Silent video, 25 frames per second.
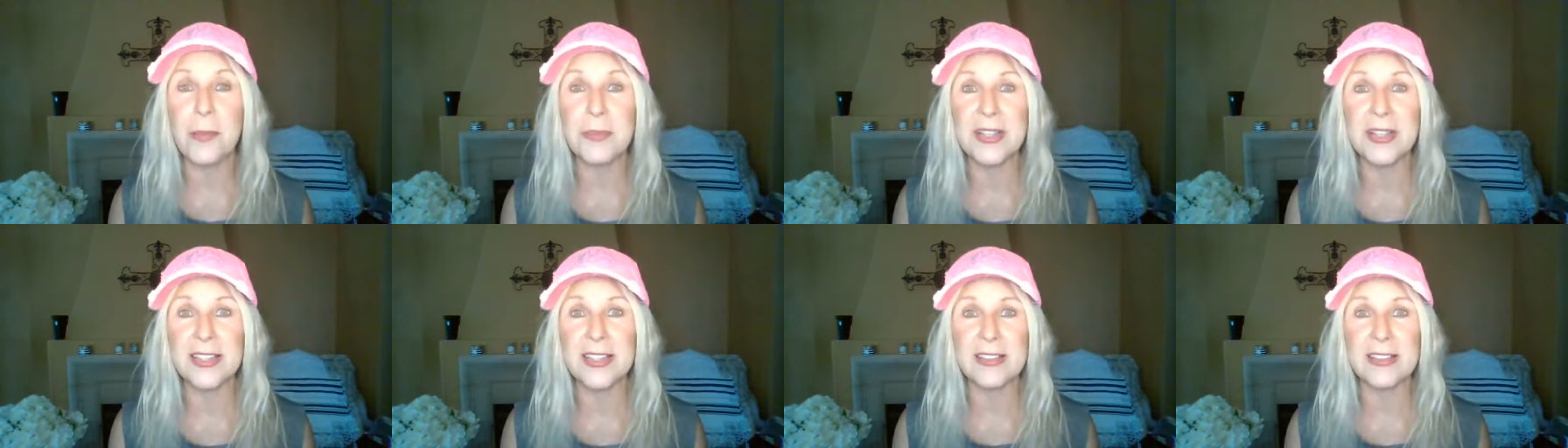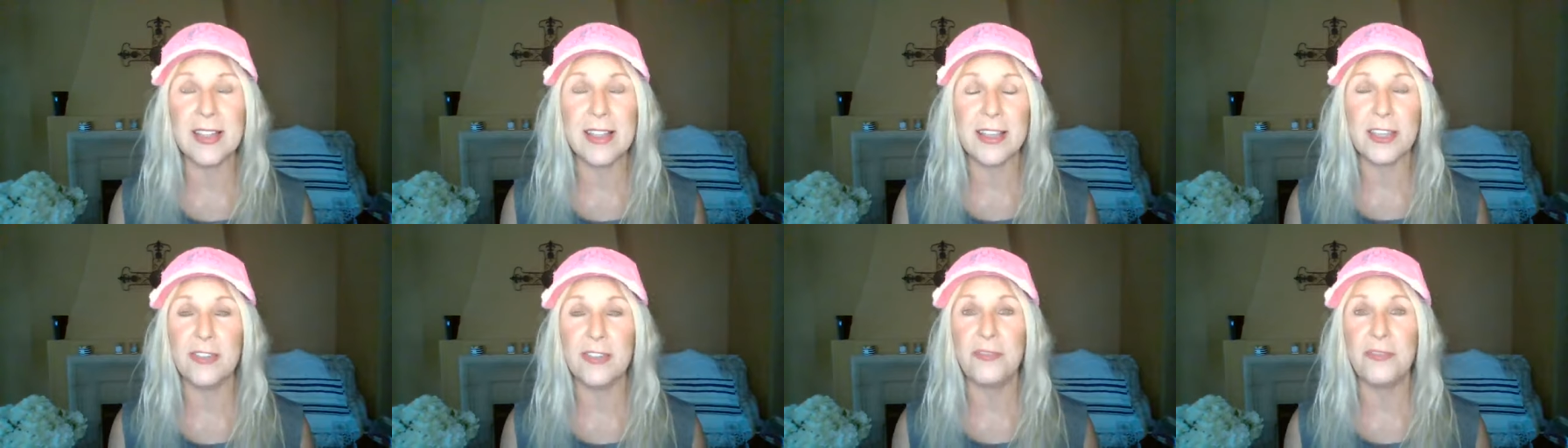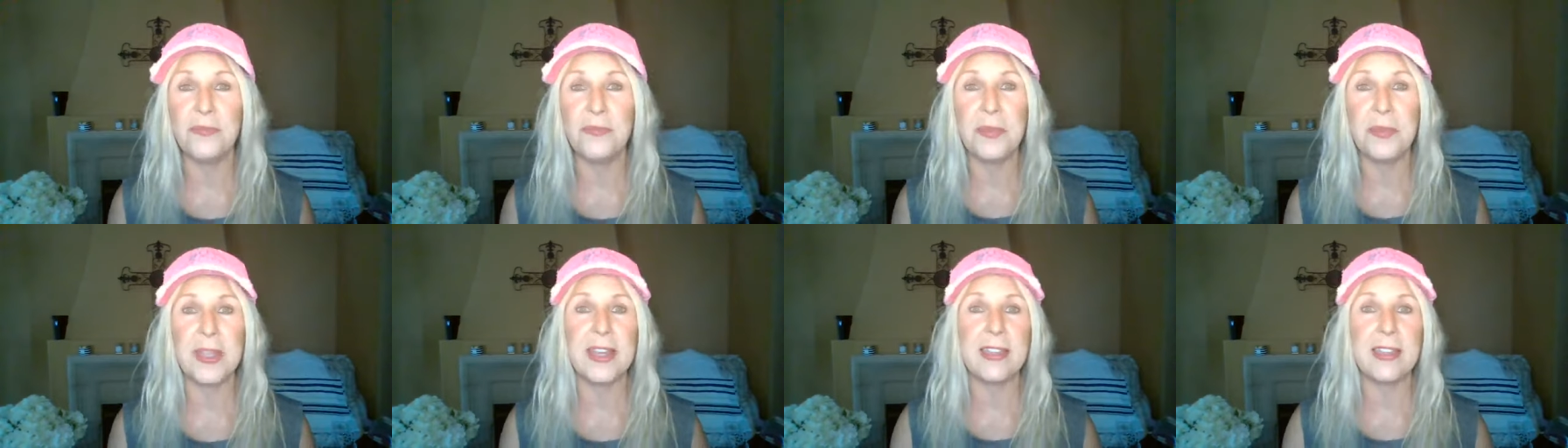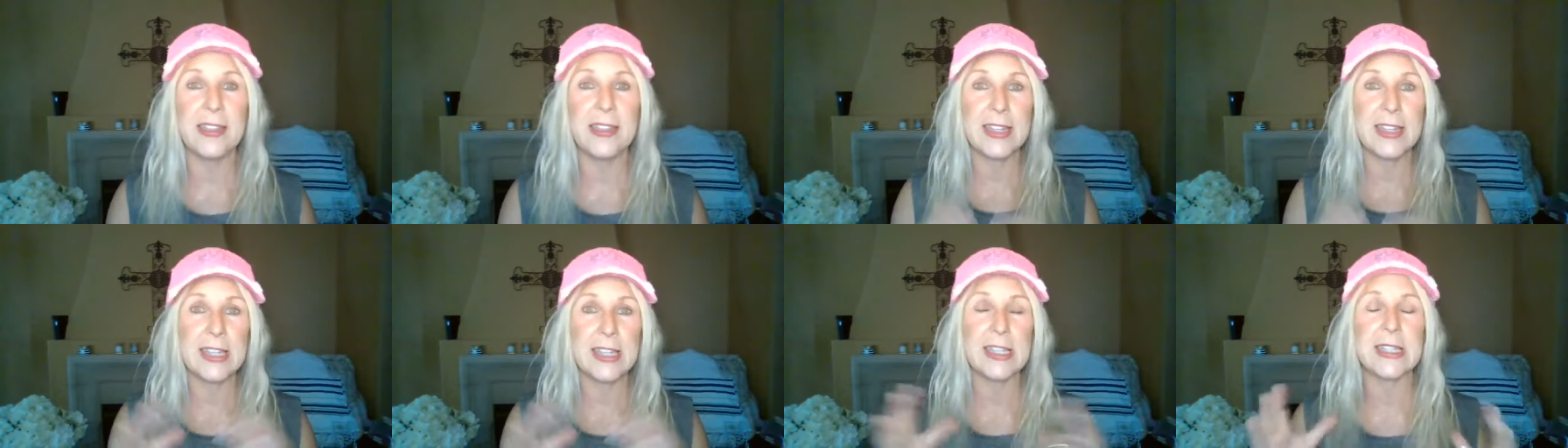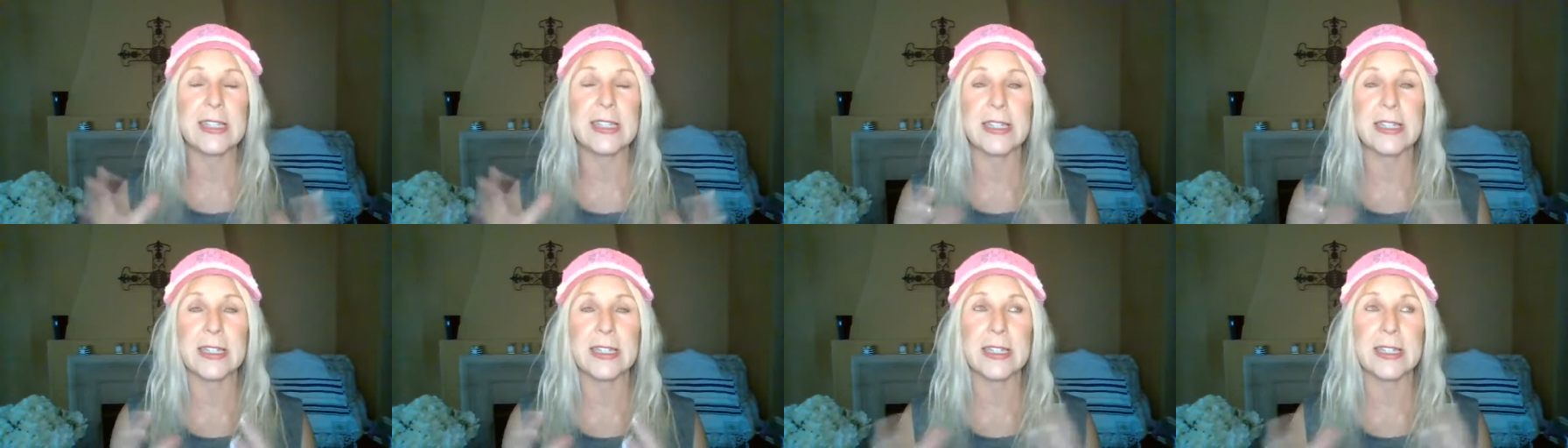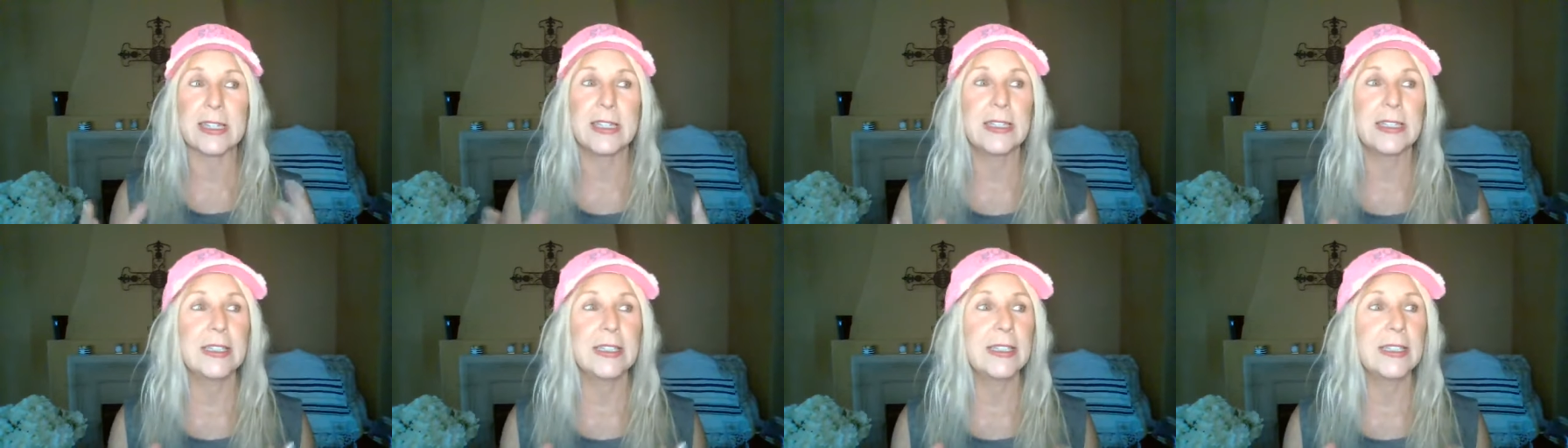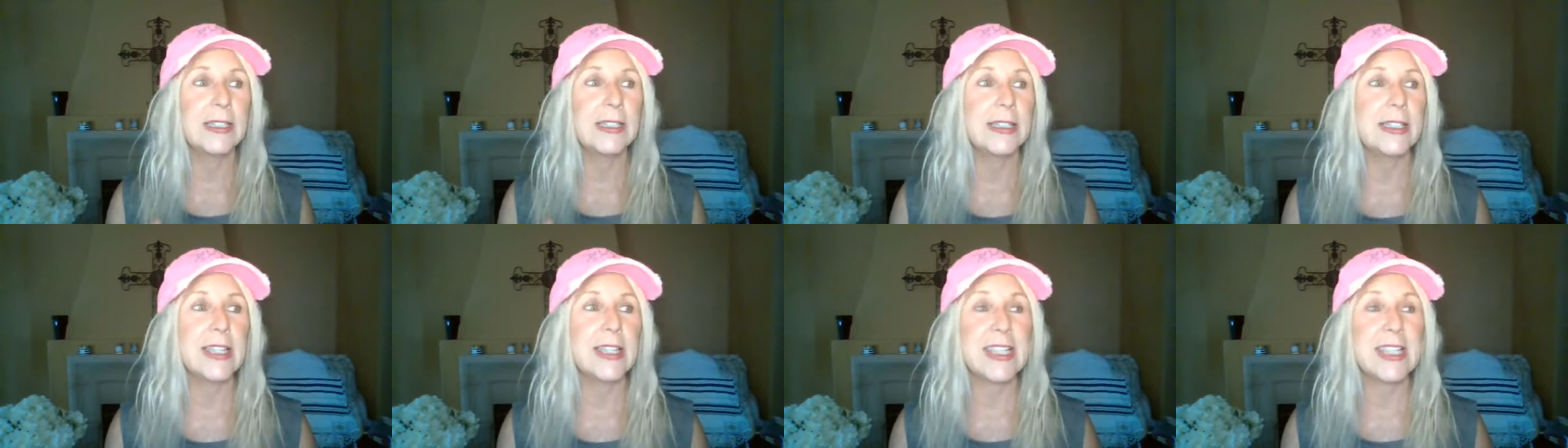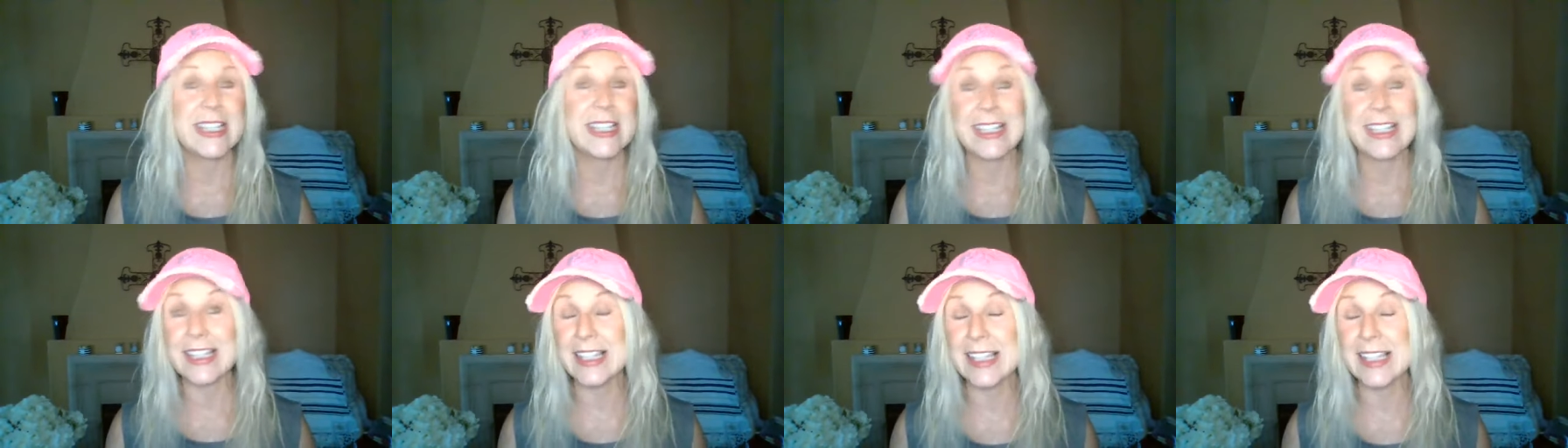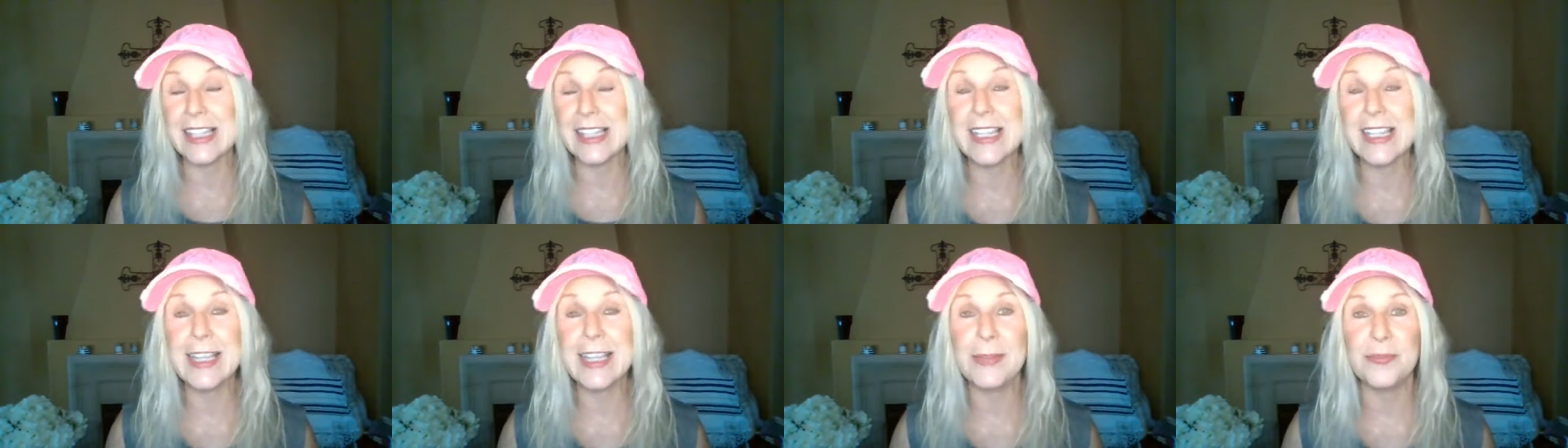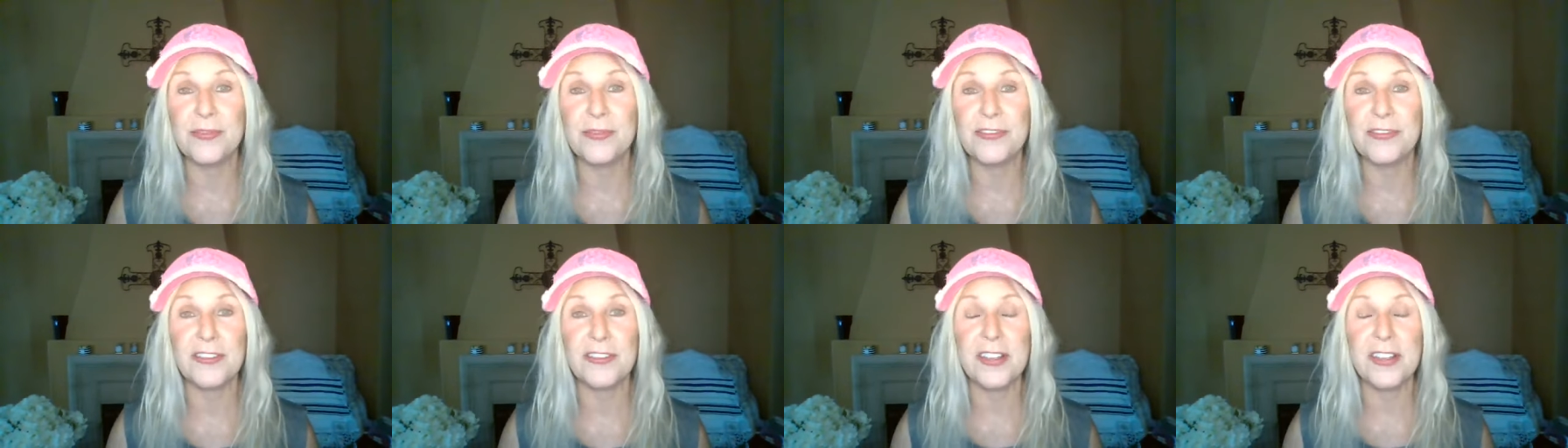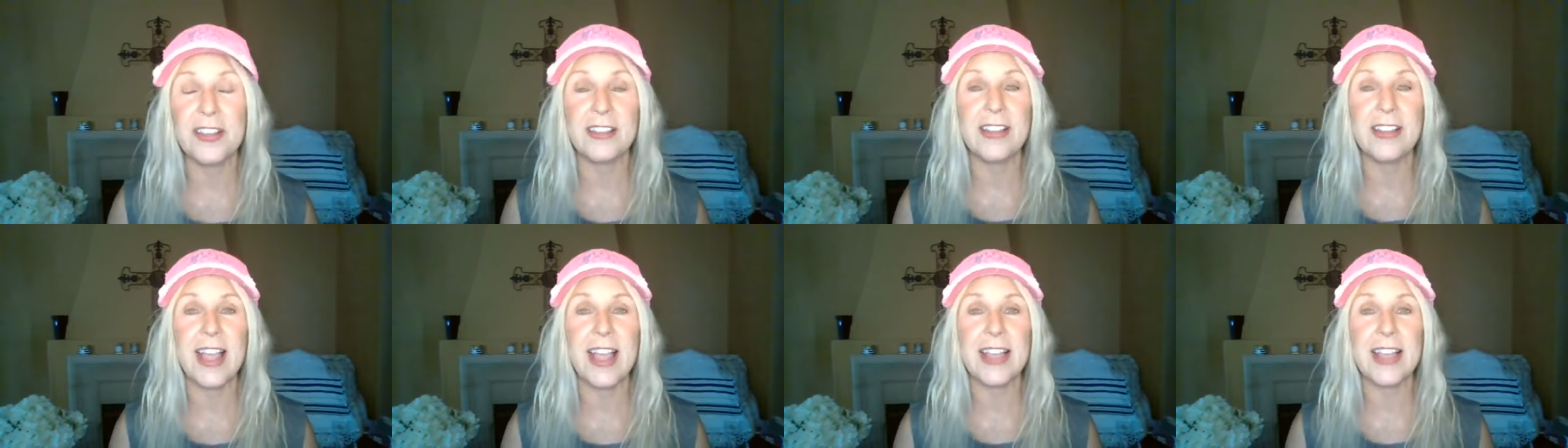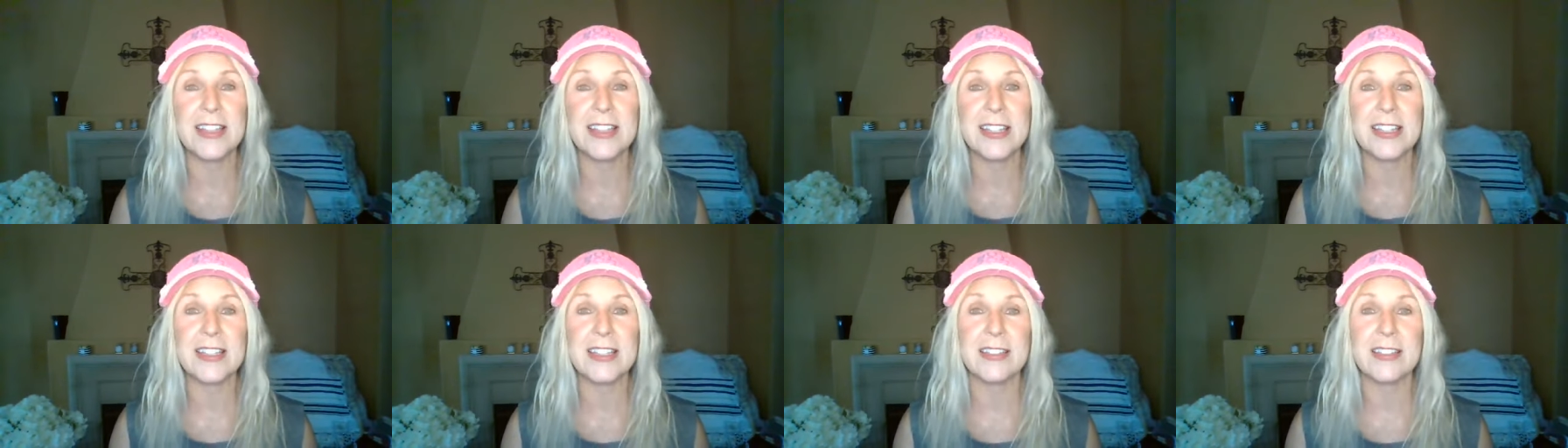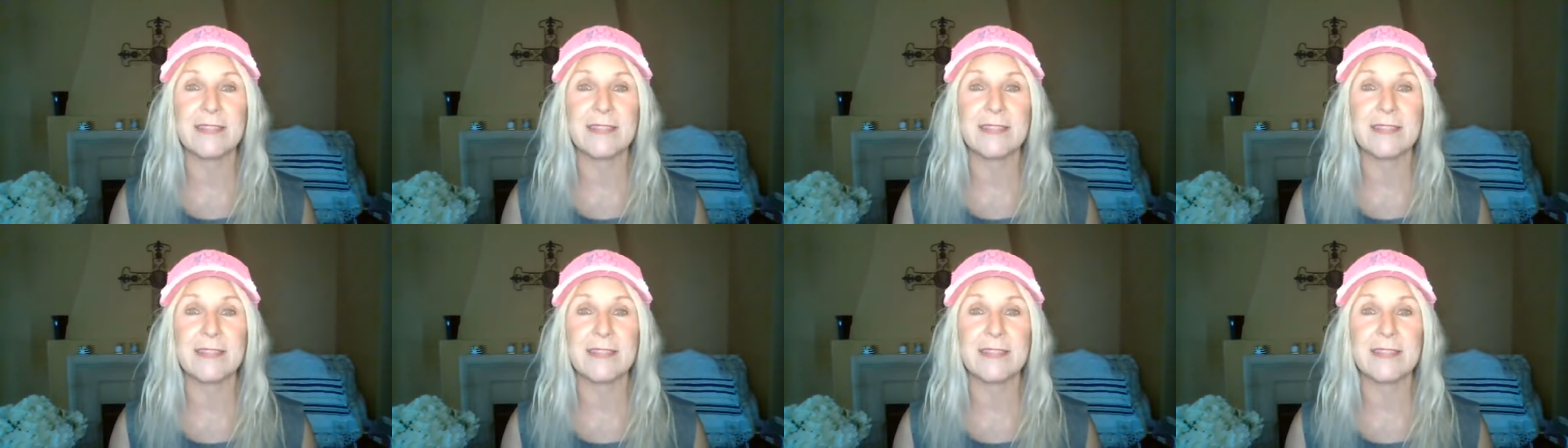It's like you've been in this, this sleep for the last